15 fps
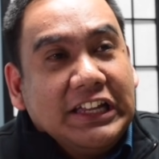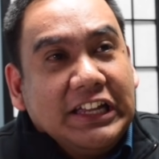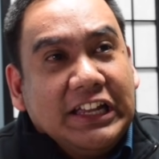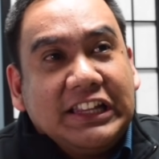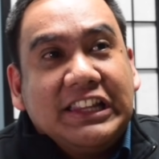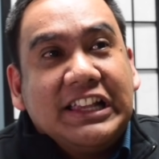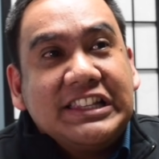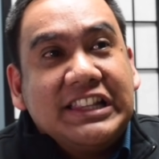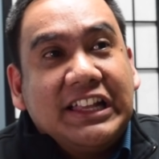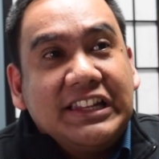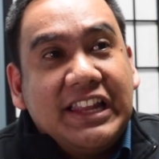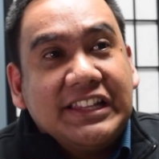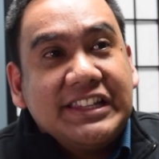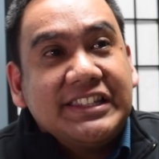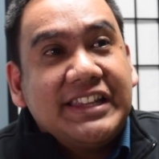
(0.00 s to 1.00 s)
it does not
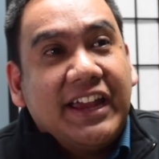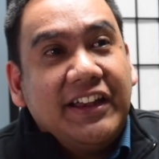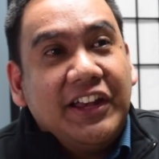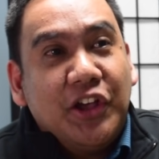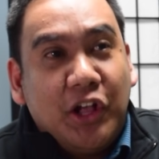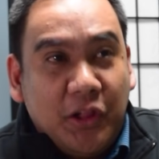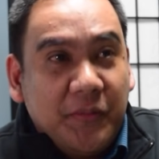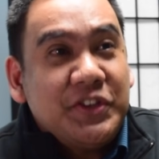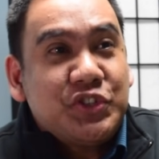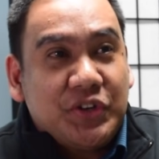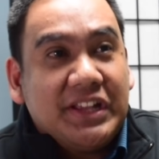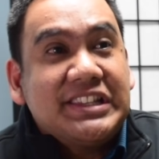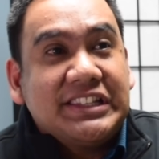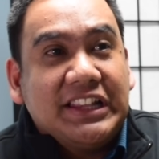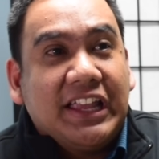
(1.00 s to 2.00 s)
necessarily always
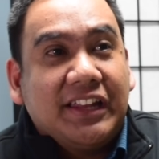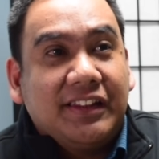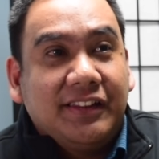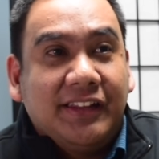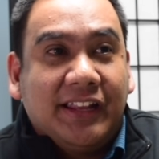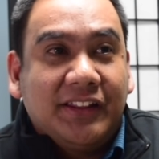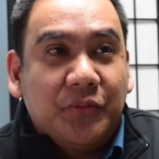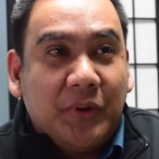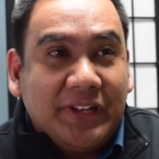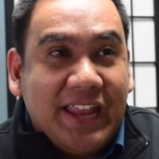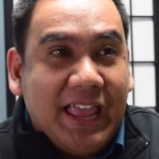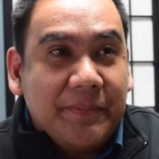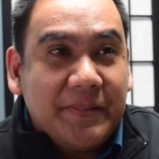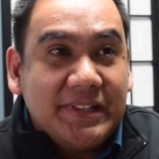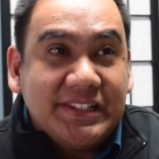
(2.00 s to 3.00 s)
translate that what
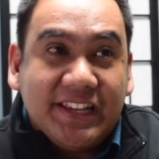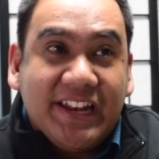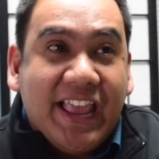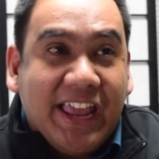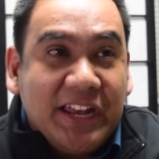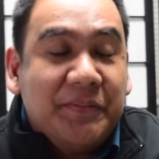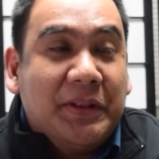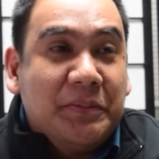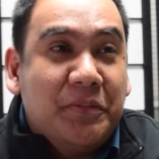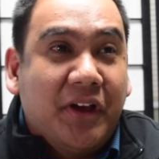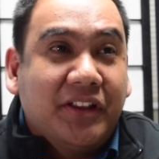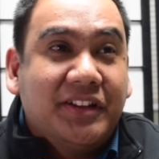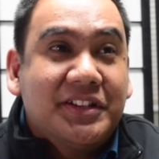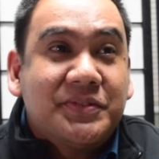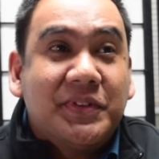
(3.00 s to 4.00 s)
happens in animal
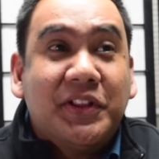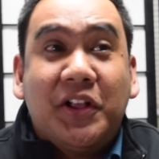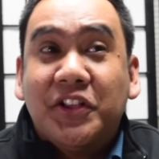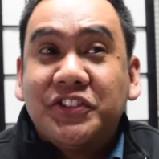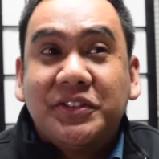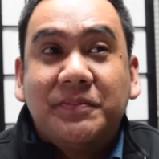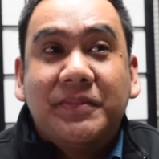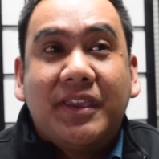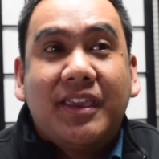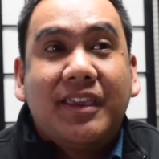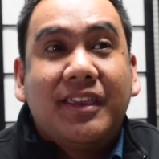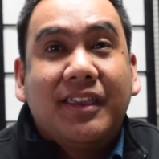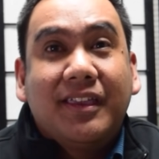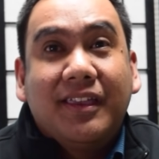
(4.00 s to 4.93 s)
models will also be